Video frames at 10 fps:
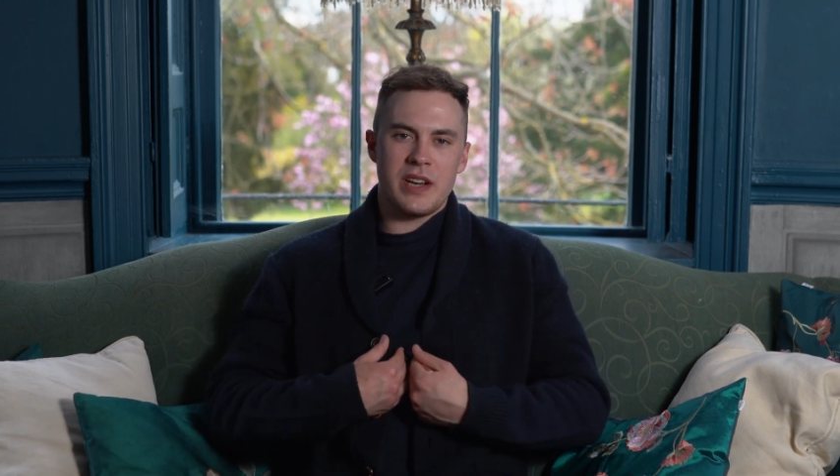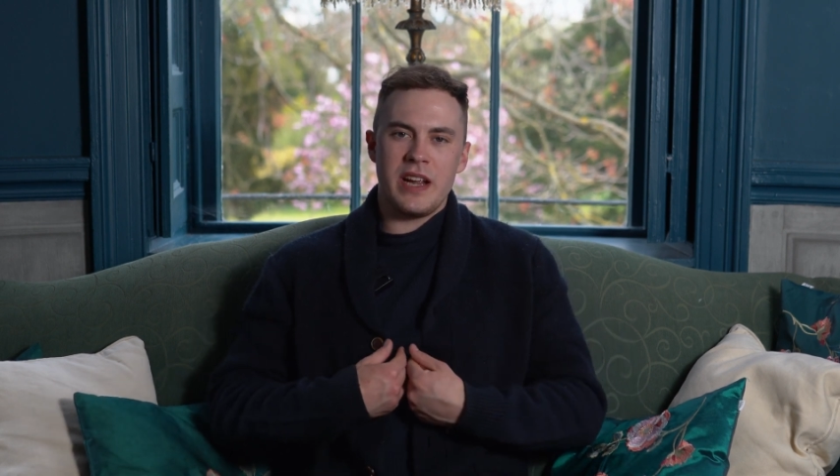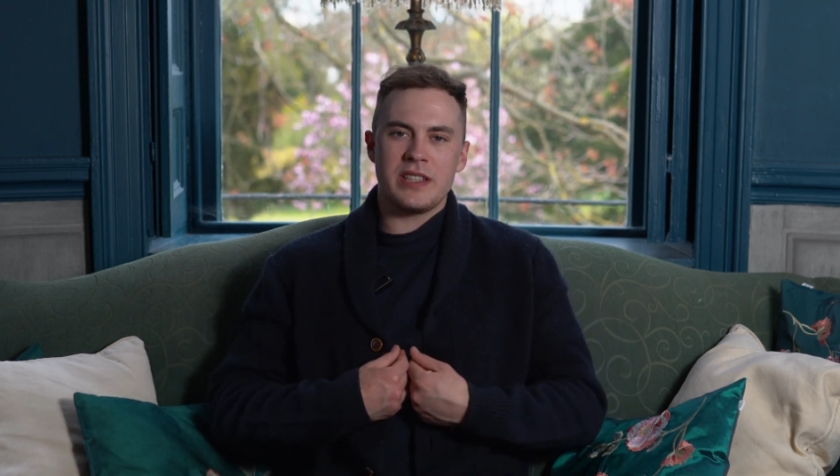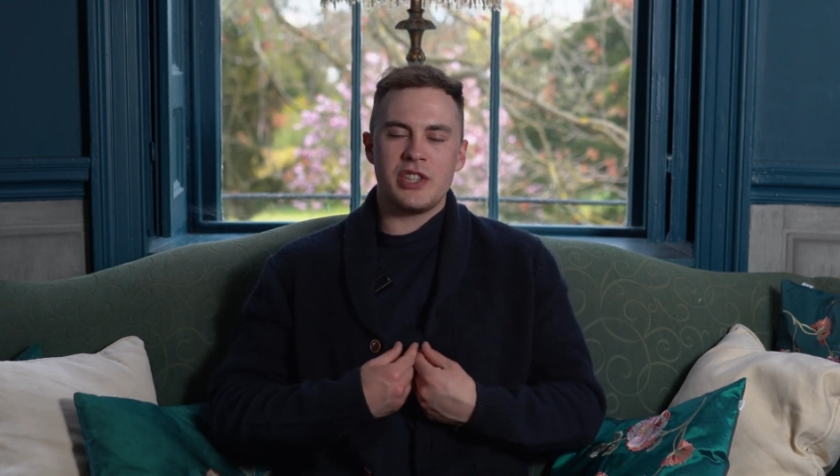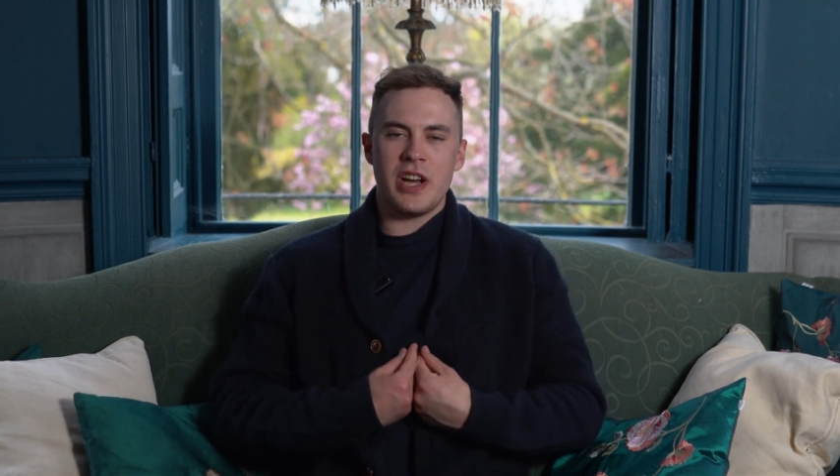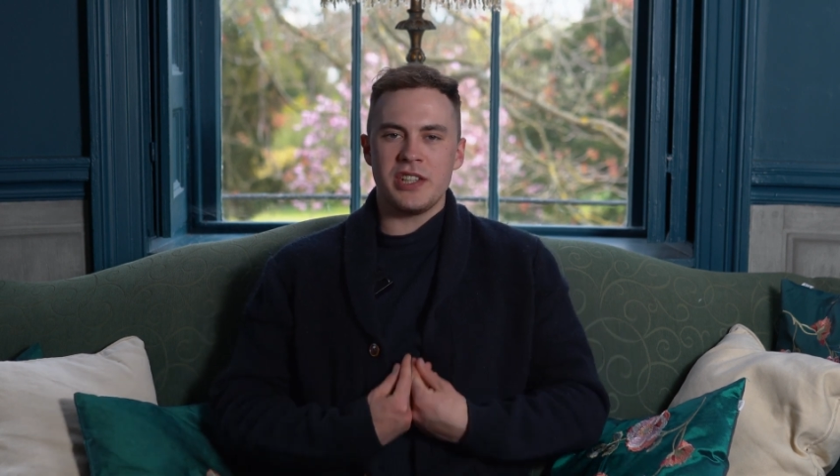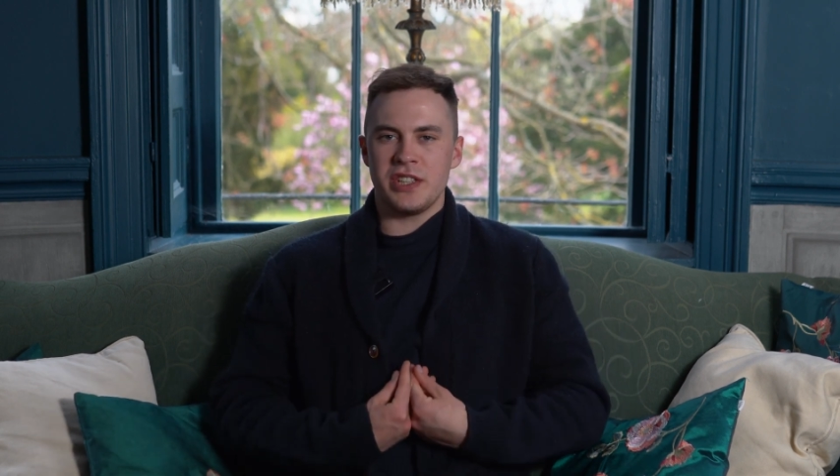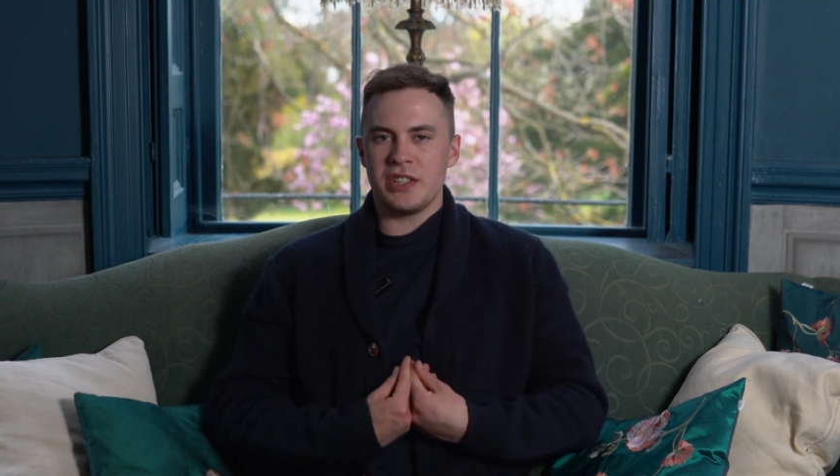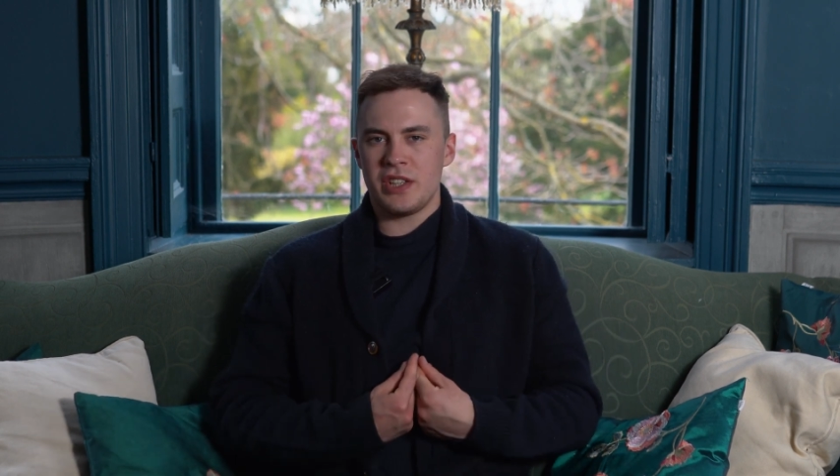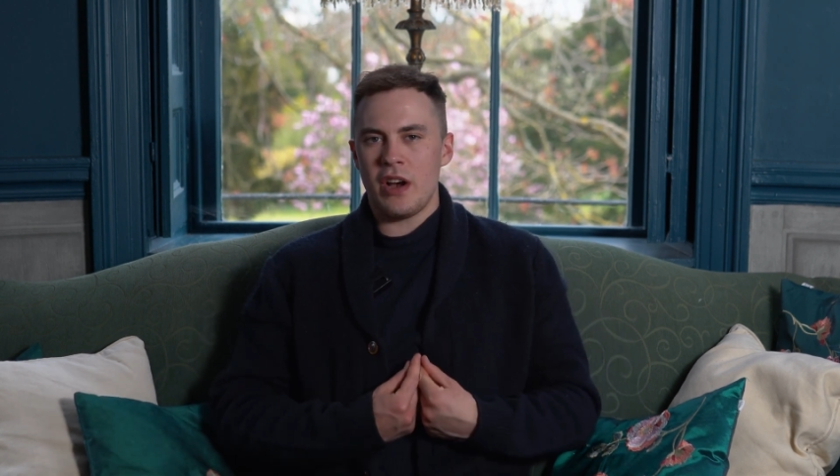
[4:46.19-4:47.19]
that need to change
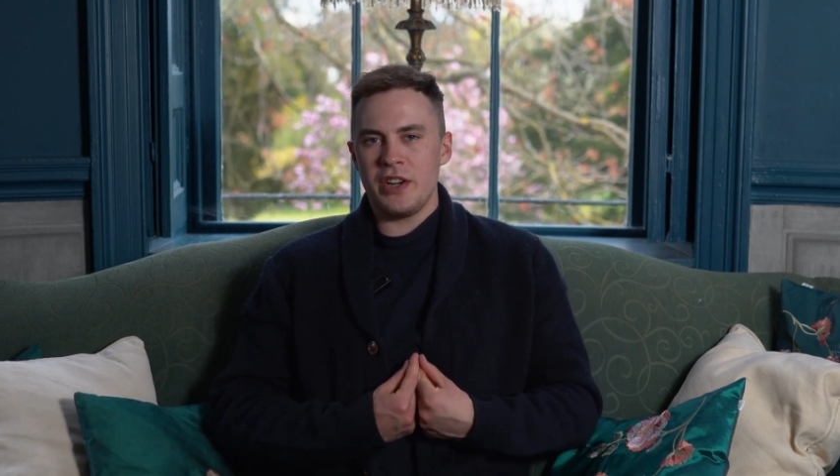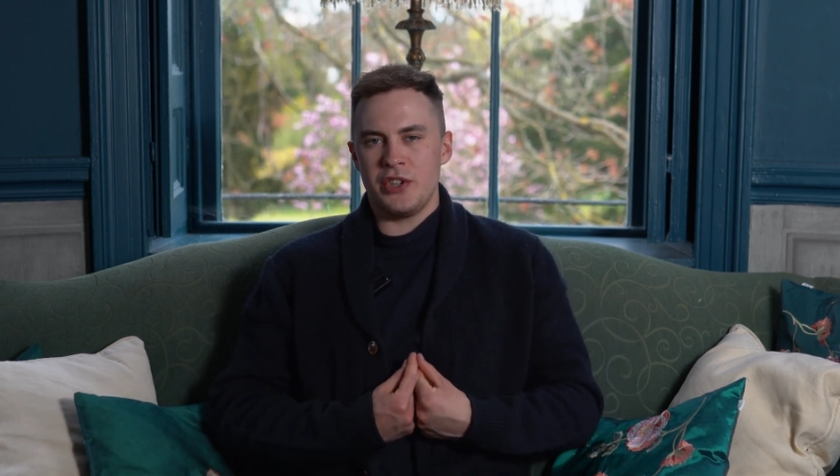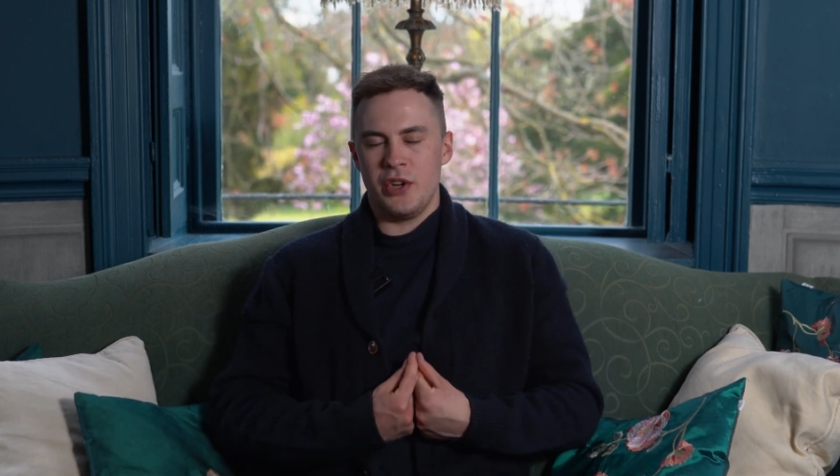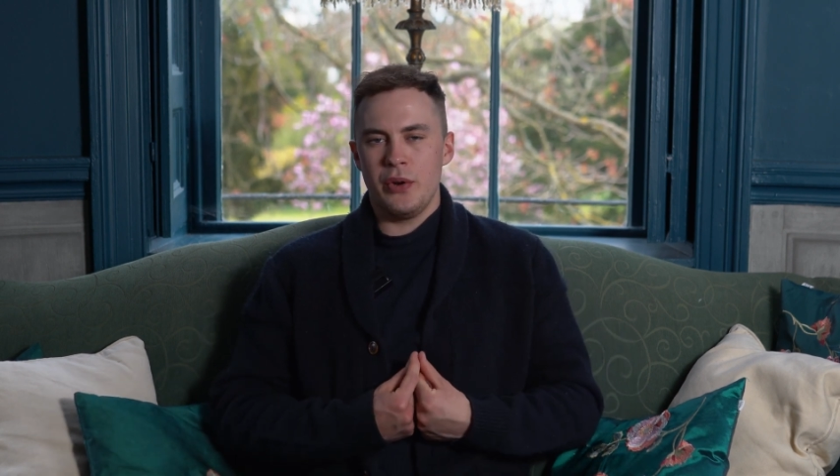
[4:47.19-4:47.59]
inside you,